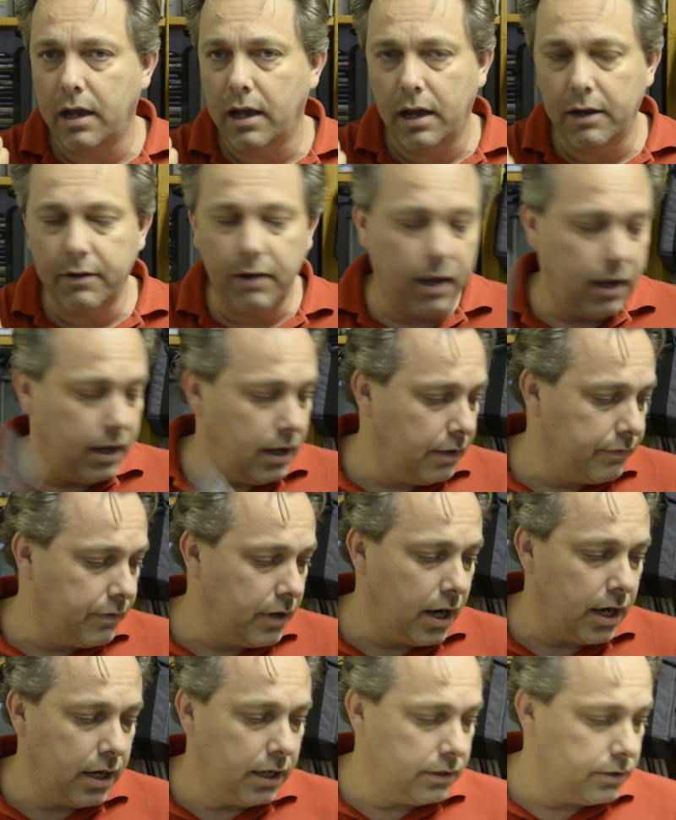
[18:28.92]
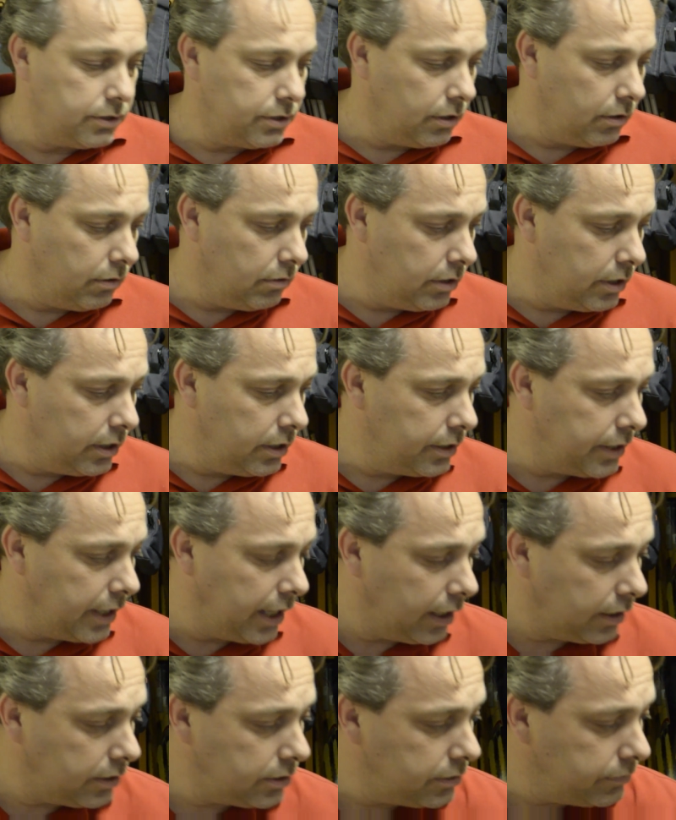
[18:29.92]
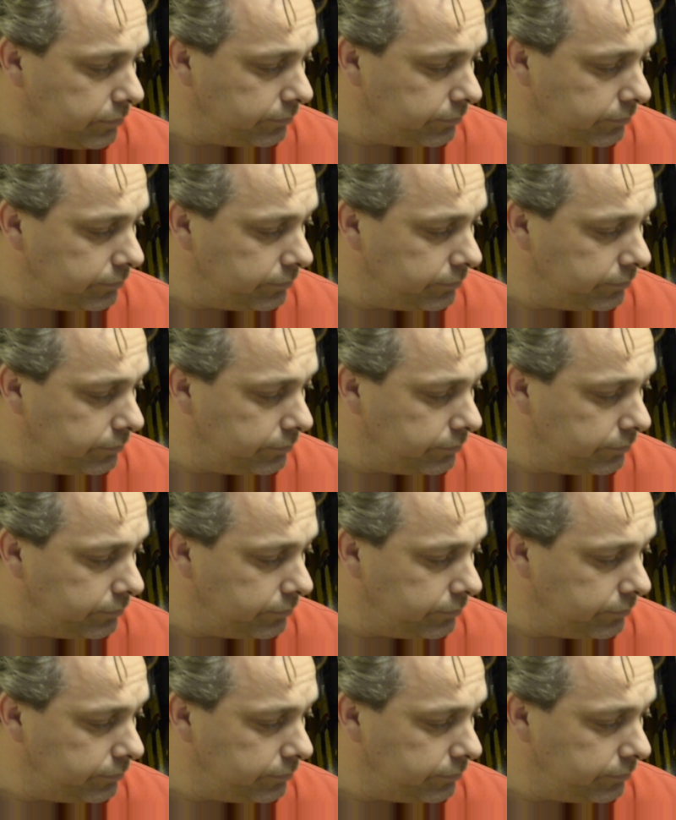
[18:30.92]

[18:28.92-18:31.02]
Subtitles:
I've got it. So thanks.